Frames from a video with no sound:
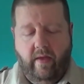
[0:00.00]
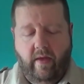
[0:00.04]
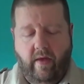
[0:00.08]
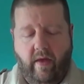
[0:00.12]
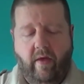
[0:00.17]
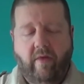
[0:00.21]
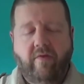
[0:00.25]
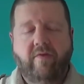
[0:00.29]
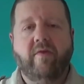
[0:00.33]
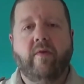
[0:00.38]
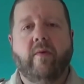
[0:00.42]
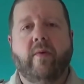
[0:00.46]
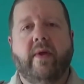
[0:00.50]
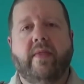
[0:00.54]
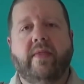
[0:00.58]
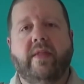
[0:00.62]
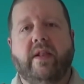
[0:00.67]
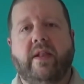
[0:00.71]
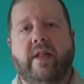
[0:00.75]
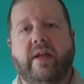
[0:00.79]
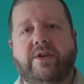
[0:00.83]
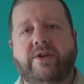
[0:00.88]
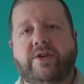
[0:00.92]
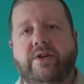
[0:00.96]
Also on the
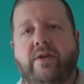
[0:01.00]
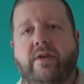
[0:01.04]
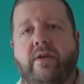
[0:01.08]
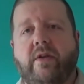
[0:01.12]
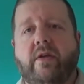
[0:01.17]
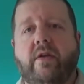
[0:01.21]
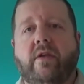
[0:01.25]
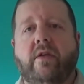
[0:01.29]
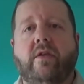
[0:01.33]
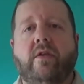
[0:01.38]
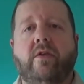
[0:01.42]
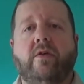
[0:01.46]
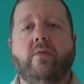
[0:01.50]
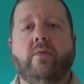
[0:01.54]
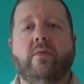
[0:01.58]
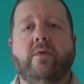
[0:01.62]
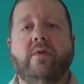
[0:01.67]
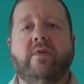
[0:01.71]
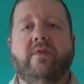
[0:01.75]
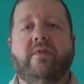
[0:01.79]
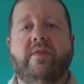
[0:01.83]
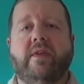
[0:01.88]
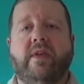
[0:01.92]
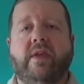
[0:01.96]
legend, you
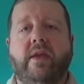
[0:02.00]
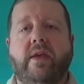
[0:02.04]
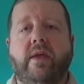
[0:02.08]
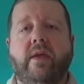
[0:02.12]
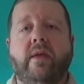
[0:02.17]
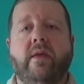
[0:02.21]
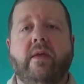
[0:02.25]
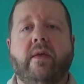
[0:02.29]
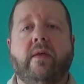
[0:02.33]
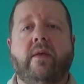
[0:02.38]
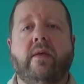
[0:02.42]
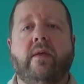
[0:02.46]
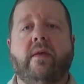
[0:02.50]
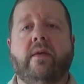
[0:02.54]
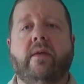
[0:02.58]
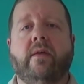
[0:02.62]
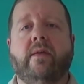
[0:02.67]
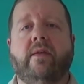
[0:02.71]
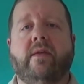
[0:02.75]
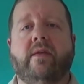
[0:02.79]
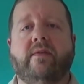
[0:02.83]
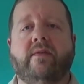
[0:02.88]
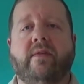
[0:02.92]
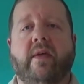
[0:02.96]
will see
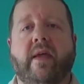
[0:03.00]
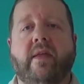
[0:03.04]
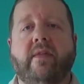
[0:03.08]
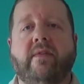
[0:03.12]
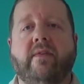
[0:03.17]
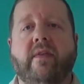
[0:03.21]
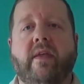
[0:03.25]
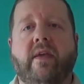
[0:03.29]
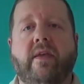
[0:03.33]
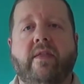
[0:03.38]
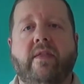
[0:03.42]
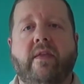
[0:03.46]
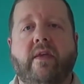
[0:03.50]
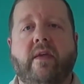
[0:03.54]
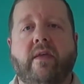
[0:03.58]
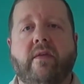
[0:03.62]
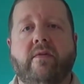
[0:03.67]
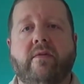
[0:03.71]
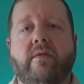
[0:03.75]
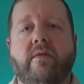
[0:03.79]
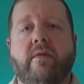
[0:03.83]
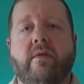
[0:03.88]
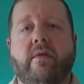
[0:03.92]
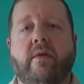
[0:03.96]
designs like
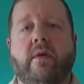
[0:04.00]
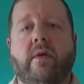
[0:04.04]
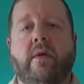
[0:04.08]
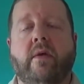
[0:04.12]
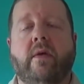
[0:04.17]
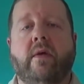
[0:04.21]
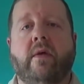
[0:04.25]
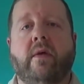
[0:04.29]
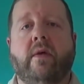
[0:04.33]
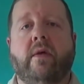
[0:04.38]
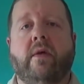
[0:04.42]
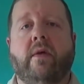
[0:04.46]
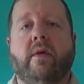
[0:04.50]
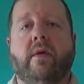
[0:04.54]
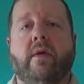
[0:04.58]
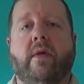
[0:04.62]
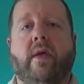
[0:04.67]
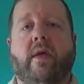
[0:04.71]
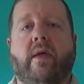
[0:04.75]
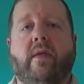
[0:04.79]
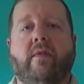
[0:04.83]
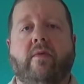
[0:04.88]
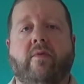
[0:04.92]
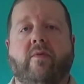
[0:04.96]
this.
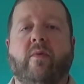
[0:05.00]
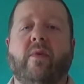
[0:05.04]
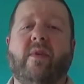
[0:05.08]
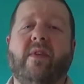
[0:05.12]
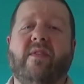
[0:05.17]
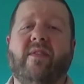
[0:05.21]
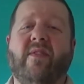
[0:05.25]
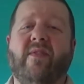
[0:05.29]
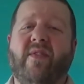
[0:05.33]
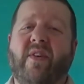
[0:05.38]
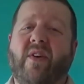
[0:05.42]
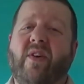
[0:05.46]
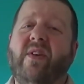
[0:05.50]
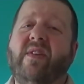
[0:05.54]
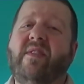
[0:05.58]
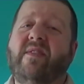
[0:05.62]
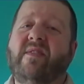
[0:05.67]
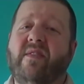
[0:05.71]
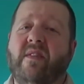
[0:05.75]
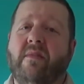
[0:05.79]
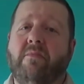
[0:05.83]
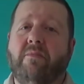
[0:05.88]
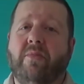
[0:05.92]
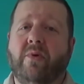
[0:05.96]
Okay, this one is a very
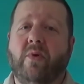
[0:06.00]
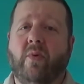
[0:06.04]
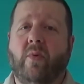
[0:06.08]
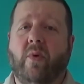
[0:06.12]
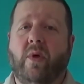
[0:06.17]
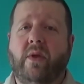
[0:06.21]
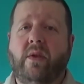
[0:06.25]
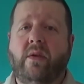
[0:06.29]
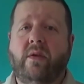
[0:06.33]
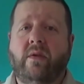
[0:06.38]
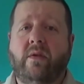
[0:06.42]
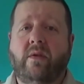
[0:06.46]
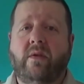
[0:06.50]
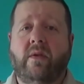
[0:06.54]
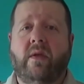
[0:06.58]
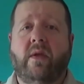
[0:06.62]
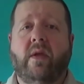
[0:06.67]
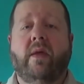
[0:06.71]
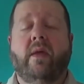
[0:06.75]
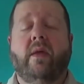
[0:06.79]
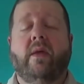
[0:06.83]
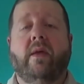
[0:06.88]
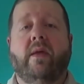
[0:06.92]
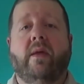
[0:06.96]
simple one,
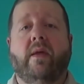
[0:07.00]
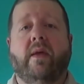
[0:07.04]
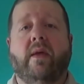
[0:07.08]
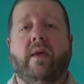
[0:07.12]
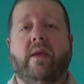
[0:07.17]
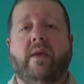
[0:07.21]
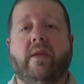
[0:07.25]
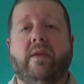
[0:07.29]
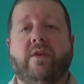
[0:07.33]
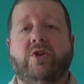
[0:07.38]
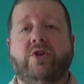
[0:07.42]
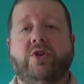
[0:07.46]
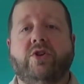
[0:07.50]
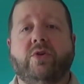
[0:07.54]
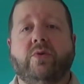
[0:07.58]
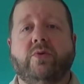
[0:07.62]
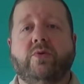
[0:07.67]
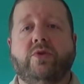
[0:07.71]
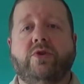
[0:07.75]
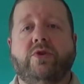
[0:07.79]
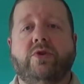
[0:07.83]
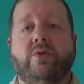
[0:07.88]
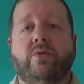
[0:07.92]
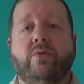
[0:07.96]
and it
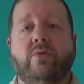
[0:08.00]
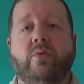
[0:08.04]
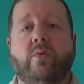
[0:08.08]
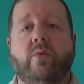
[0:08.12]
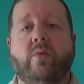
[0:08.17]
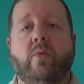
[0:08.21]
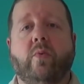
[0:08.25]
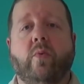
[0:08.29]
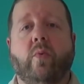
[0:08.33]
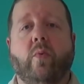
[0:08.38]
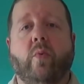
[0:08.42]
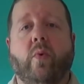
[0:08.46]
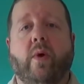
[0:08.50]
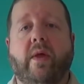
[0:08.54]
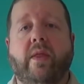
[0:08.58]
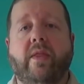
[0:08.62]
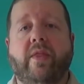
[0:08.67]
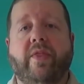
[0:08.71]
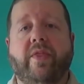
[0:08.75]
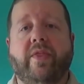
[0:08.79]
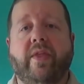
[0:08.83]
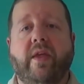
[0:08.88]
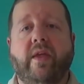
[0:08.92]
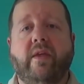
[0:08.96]
shows you
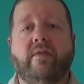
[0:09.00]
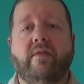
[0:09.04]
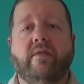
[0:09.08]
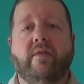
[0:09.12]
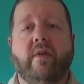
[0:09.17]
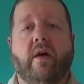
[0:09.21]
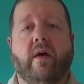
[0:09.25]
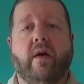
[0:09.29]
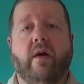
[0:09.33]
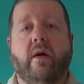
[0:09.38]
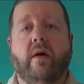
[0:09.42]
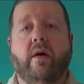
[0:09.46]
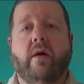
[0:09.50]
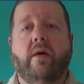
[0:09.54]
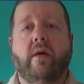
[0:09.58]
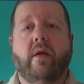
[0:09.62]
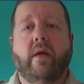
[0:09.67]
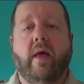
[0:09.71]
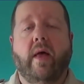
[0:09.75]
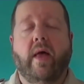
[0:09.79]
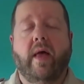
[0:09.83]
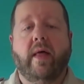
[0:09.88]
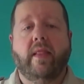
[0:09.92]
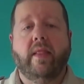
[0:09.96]
what things are
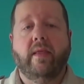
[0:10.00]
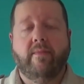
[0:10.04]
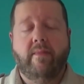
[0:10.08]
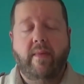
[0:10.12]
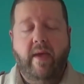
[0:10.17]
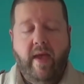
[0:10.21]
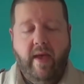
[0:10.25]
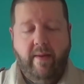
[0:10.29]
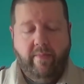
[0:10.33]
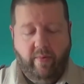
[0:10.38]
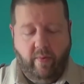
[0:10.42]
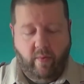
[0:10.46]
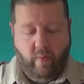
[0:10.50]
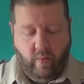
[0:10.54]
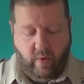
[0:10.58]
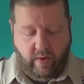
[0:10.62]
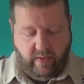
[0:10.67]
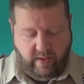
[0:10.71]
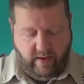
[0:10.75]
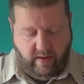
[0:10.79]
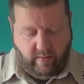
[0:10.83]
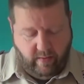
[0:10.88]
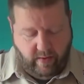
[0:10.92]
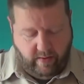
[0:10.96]
on the map and
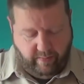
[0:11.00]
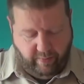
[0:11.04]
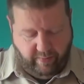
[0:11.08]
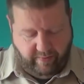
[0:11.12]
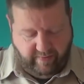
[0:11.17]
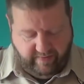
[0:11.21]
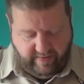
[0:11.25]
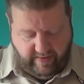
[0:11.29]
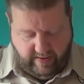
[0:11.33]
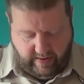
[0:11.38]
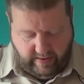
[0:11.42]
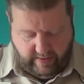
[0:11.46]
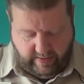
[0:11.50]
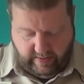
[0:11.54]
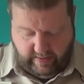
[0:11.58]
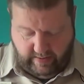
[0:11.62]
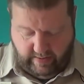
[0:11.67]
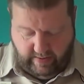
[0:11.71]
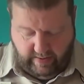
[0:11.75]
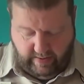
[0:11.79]
what they represent.